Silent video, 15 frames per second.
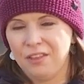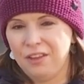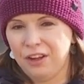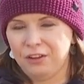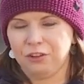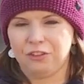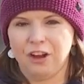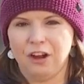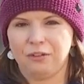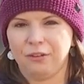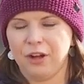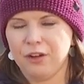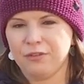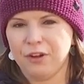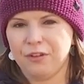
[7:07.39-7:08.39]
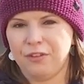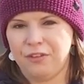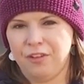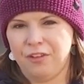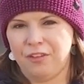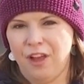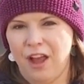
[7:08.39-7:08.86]
The Underground Railroad
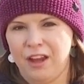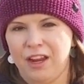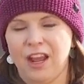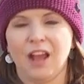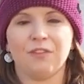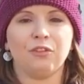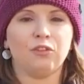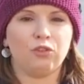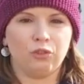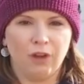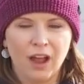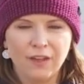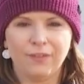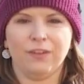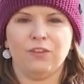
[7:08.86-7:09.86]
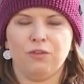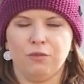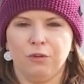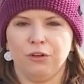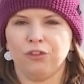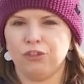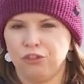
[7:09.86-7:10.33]
Society has a driving
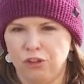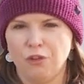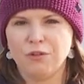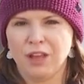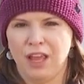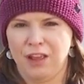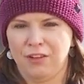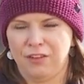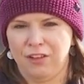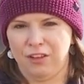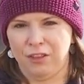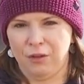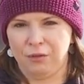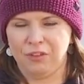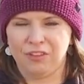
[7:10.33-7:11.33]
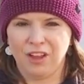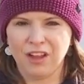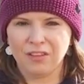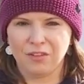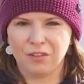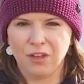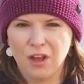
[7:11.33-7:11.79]
tour showcasing those
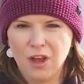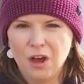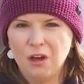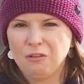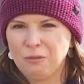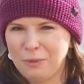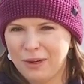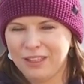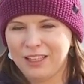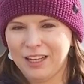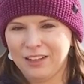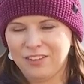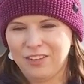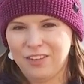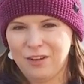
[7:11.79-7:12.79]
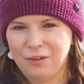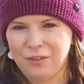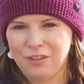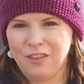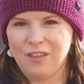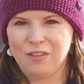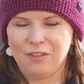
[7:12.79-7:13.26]
sites. We'll put a link to
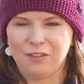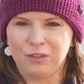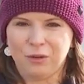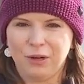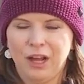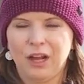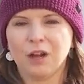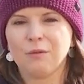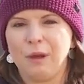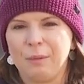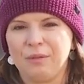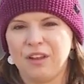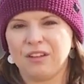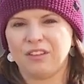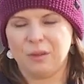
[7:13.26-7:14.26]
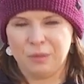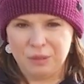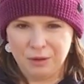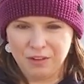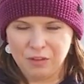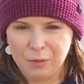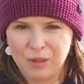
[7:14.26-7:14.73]
those in this story on our website,
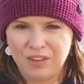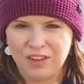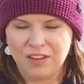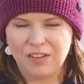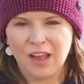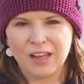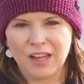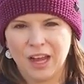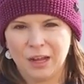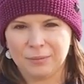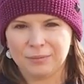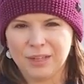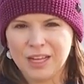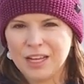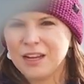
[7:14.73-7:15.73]
W S B T dot com.